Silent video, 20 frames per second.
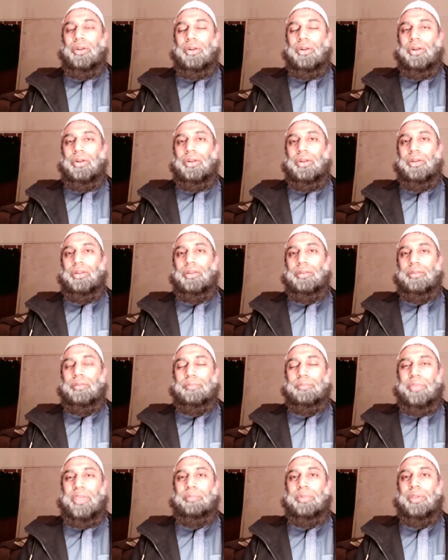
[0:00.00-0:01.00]
or
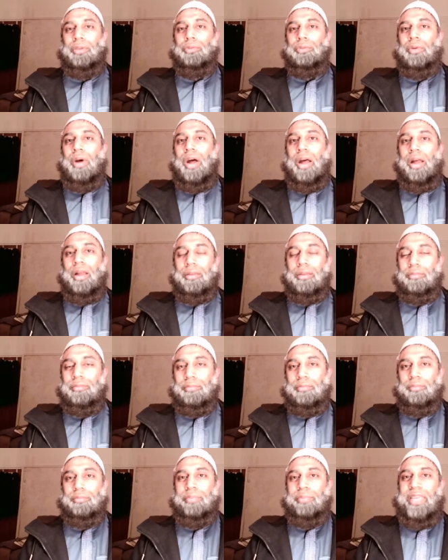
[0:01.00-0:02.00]
people who are
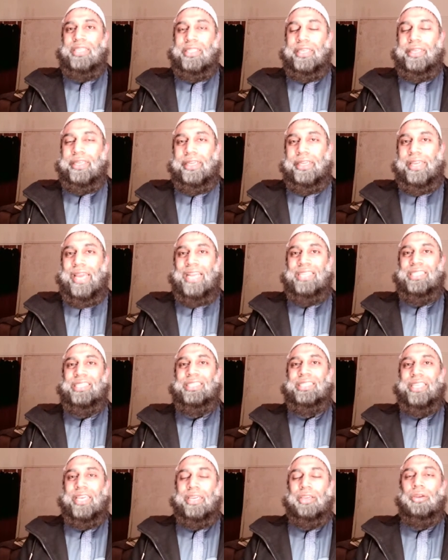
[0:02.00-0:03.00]
basically
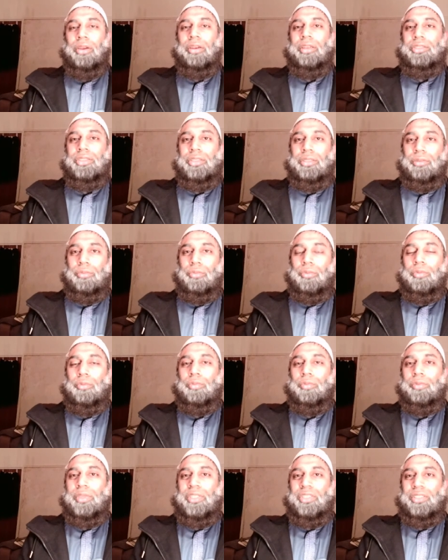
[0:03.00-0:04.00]
anti-technology,
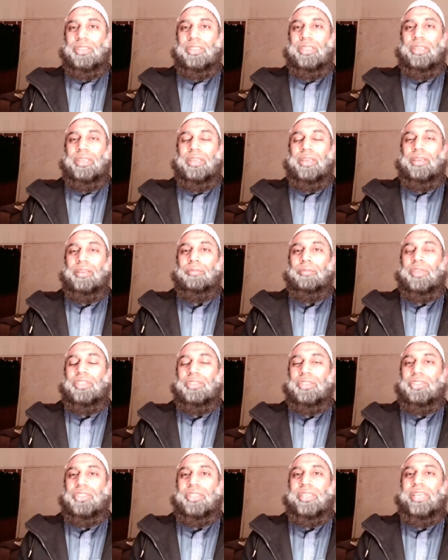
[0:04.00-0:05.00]
which
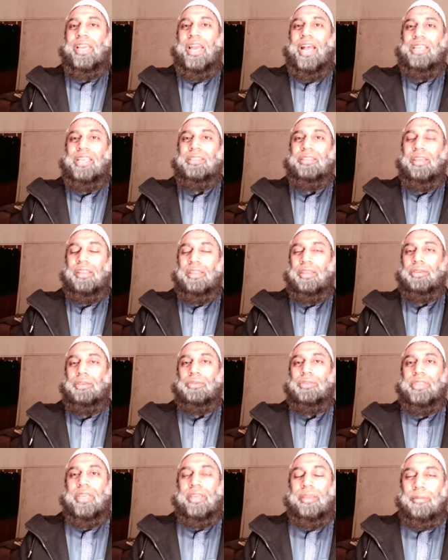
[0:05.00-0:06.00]
the Sharia has
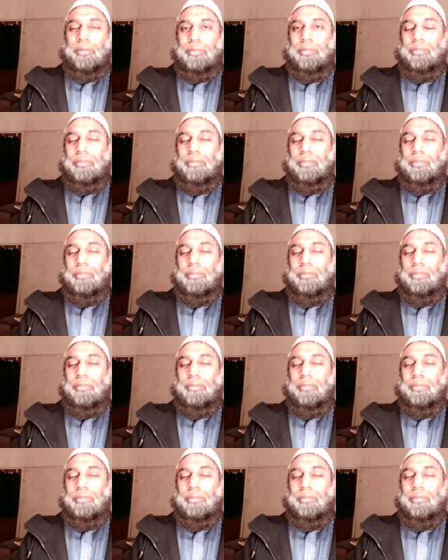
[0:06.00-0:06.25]
nothing to say.